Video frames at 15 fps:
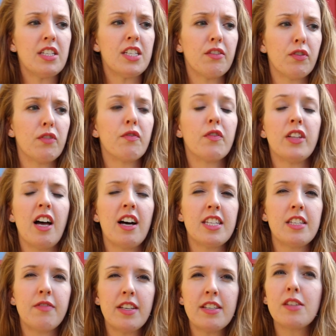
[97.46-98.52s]
different
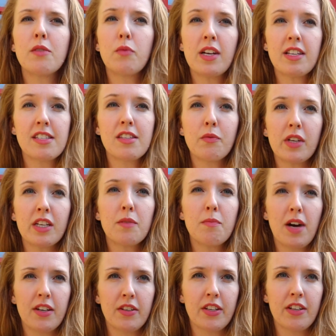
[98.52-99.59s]
philosophies and ways that we could
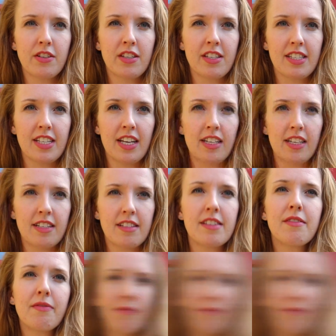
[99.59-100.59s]
model our societies.